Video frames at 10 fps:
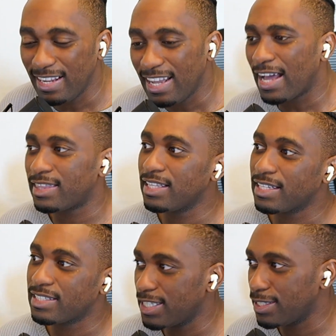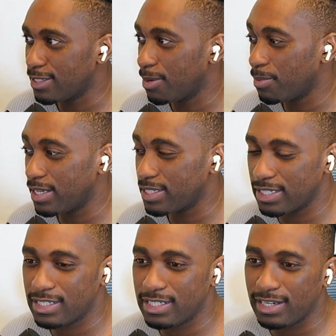I think I said this to someone. I
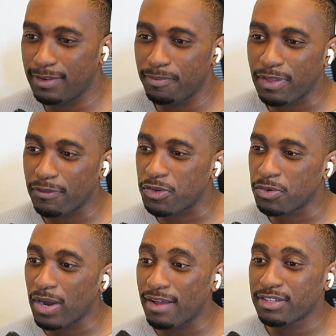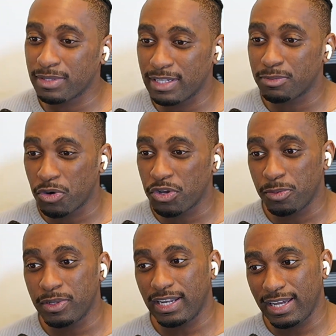said, if you have something that's more
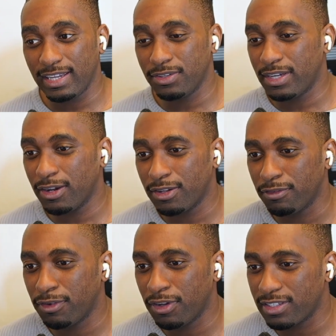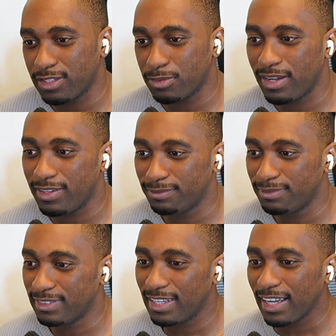human-like, you get all the flaws as well,
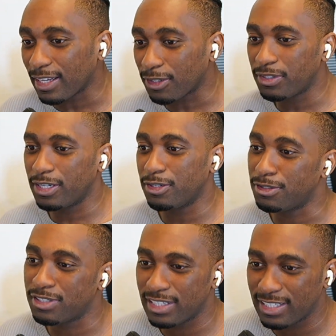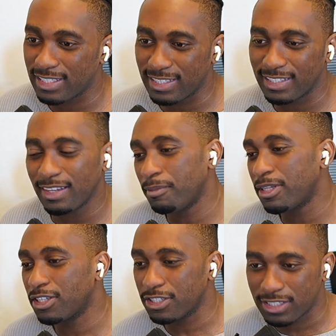including hallucination,
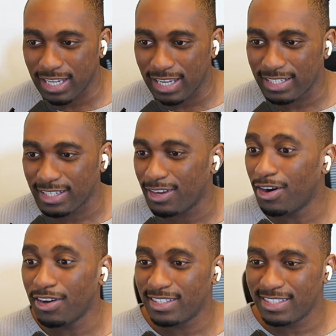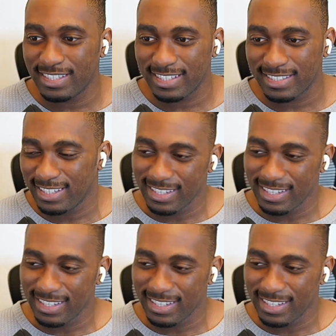misunderstanding, all these things.